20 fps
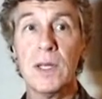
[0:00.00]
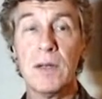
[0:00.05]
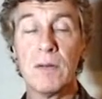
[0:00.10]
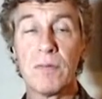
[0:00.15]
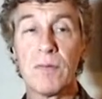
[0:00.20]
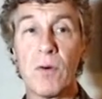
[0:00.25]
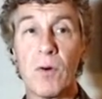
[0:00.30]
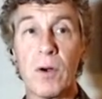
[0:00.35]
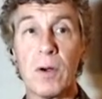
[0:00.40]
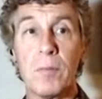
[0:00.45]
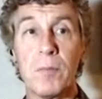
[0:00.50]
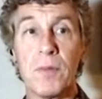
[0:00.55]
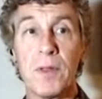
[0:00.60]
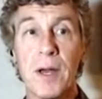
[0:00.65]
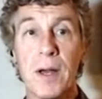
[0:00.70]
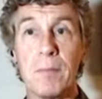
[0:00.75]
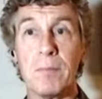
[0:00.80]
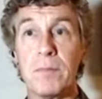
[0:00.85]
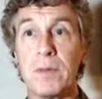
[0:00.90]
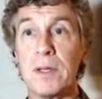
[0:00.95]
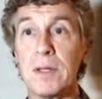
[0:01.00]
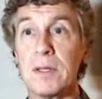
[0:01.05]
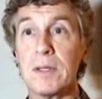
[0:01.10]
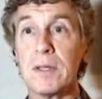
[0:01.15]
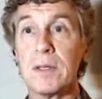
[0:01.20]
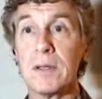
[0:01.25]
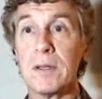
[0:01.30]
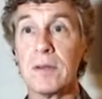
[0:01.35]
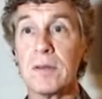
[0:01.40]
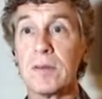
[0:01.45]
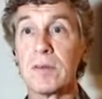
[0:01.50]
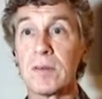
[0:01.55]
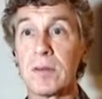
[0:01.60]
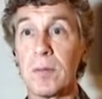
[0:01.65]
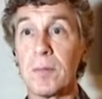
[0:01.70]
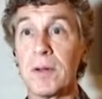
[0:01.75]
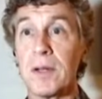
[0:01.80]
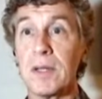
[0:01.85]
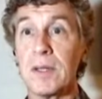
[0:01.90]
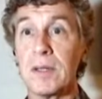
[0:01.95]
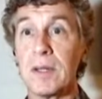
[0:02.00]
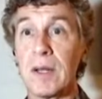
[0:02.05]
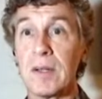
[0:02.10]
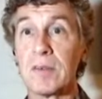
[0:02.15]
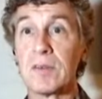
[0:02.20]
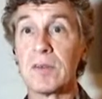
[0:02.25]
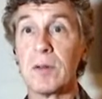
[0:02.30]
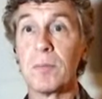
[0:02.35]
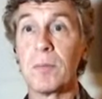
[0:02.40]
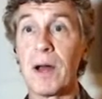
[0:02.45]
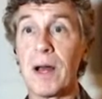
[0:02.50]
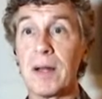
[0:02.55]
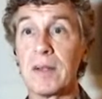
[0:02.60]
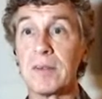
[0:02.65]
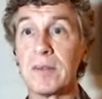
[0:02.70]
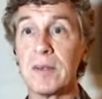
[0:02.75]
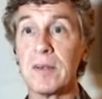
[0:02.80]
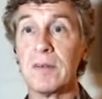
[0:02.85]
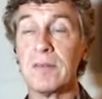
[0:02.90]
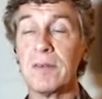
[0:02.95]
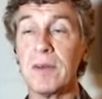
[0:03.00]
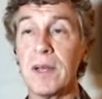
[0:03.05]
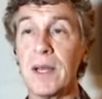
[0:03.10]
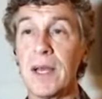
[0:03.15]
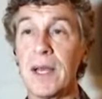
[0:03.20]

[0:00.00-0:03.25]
informed them that someone had tested positive.